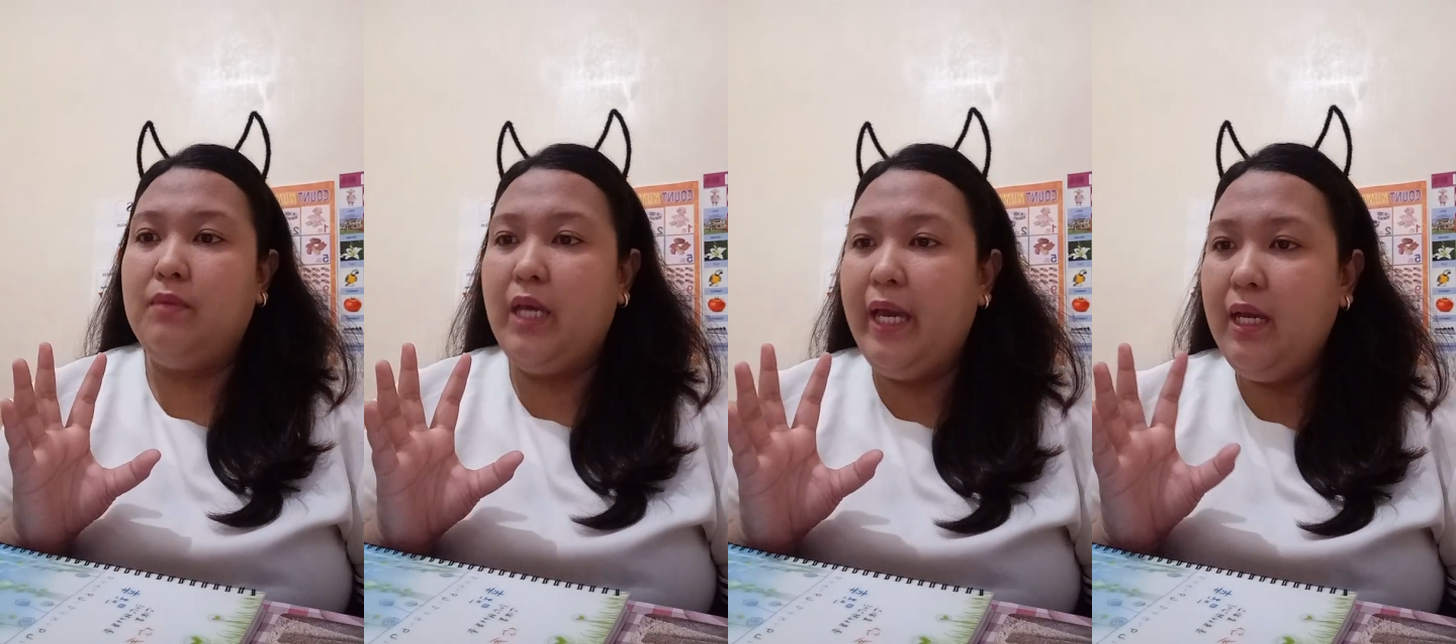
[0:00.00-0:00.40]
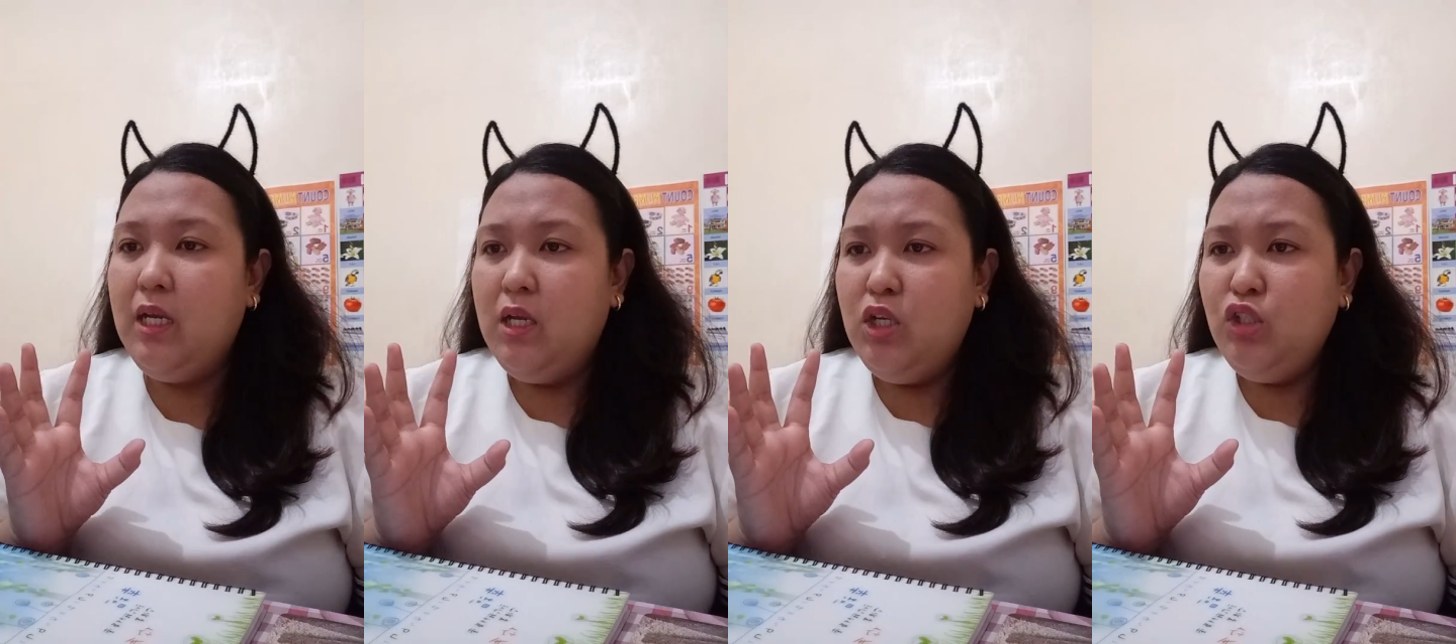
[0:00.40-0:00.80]
Okay,
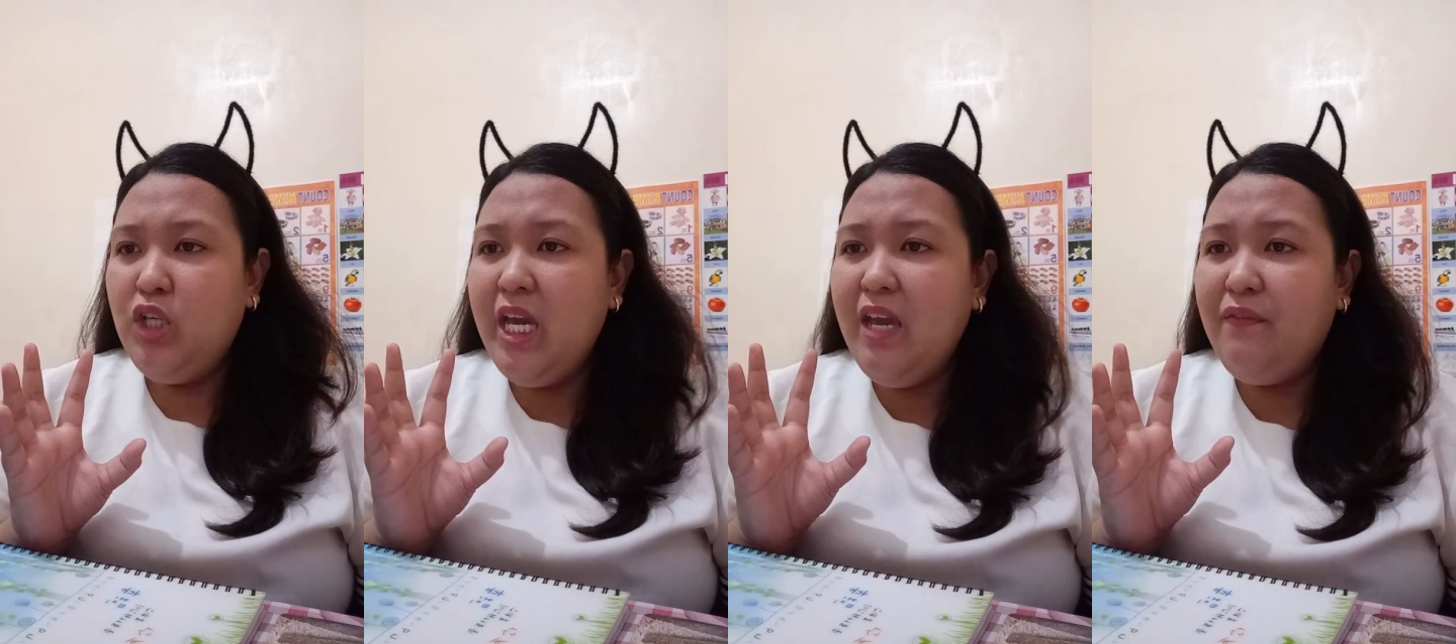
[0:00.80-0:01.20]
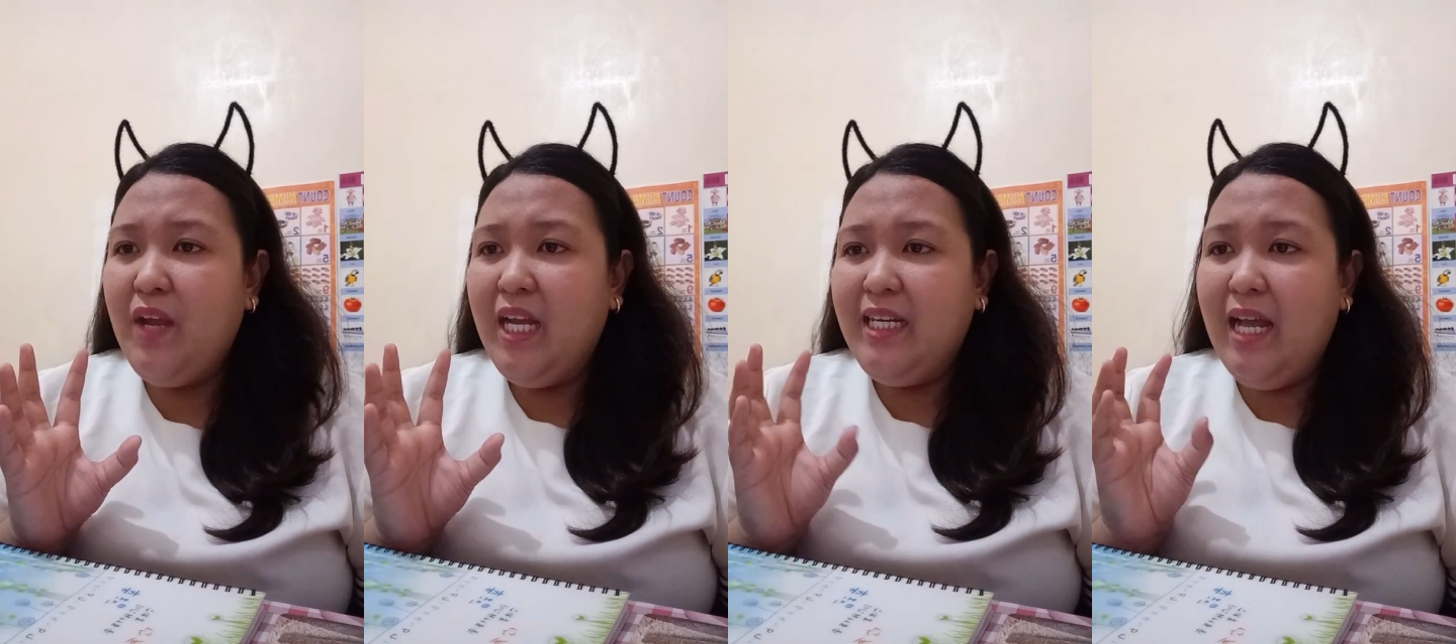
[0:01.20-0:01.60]
Chief,
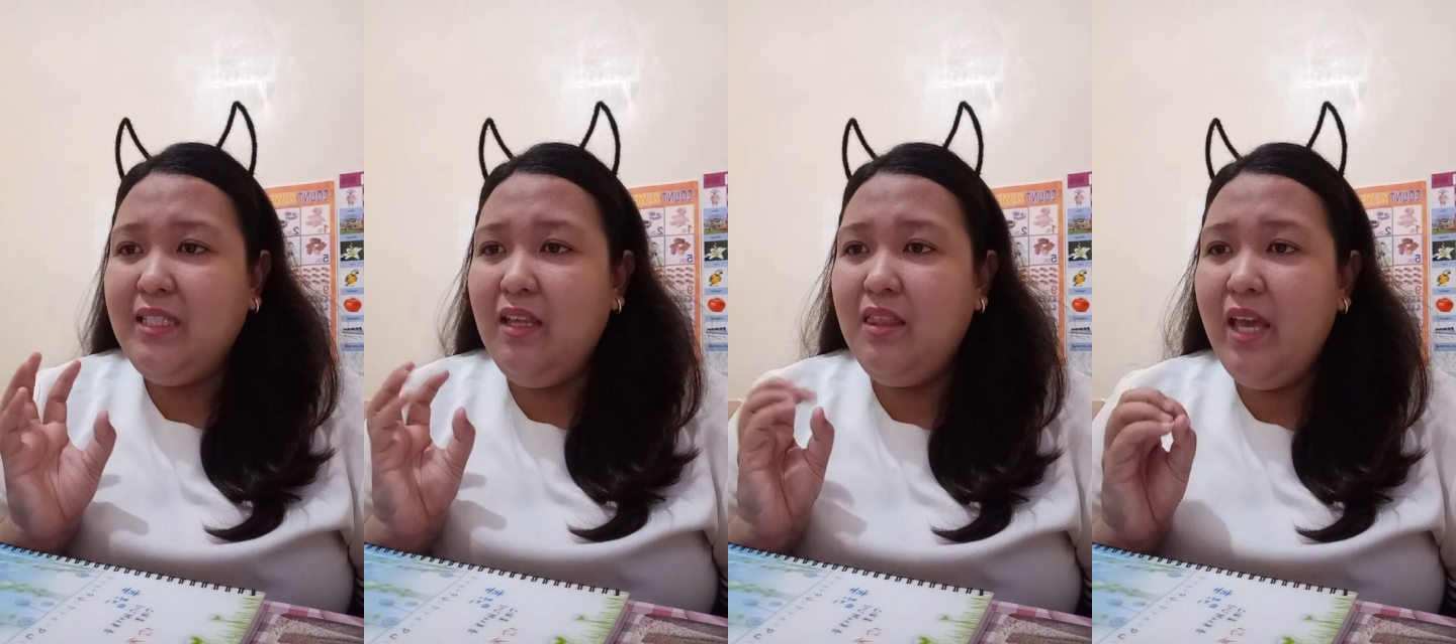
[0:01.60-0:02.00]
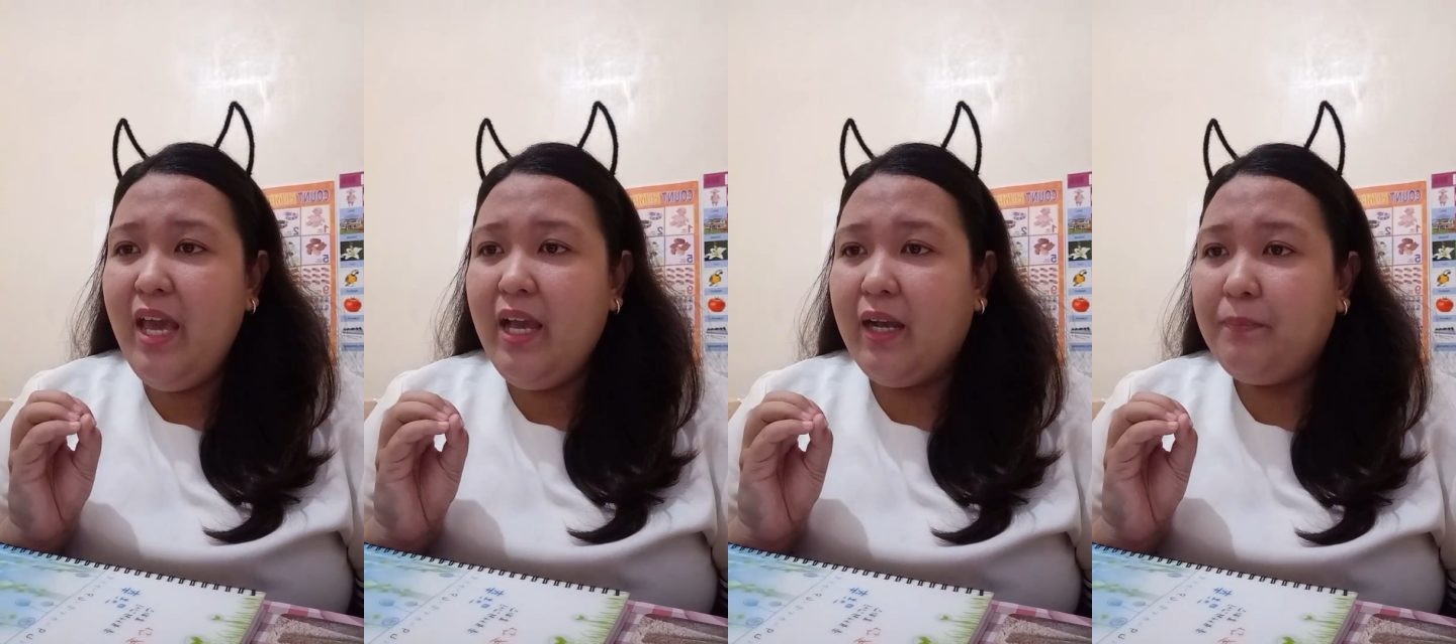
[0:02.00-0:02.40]
that's the
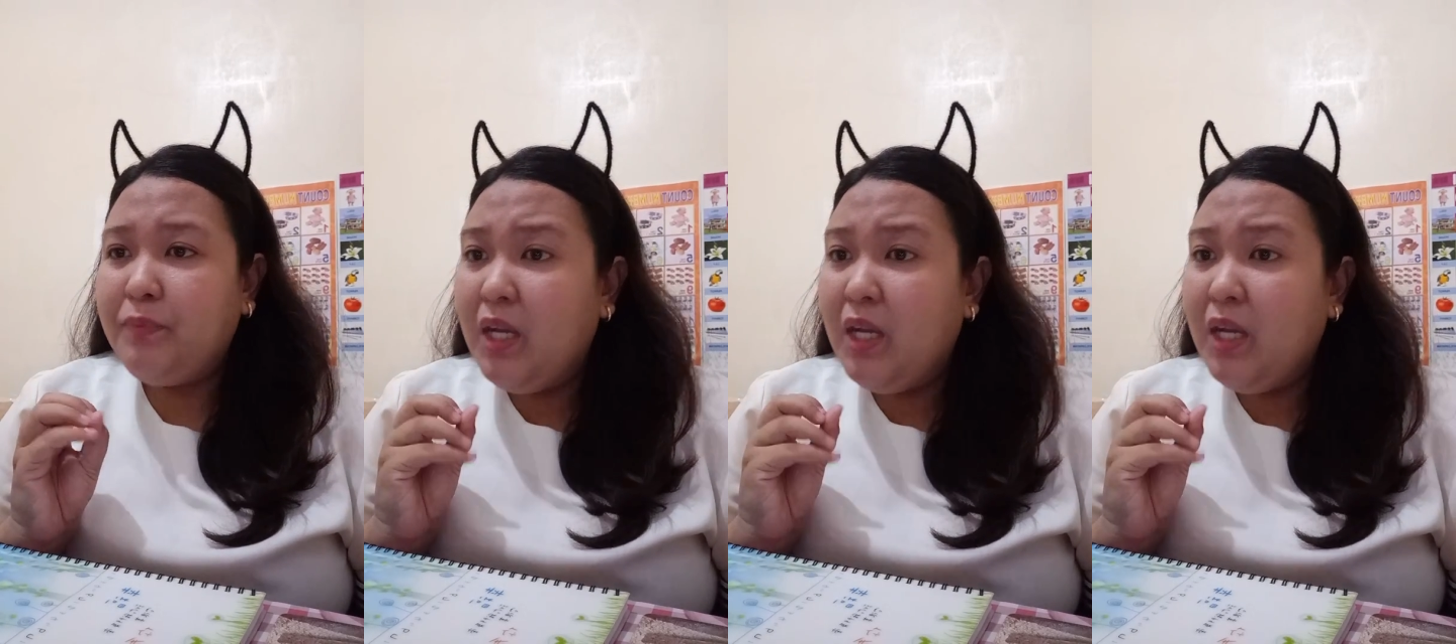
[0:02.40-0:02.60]
thing.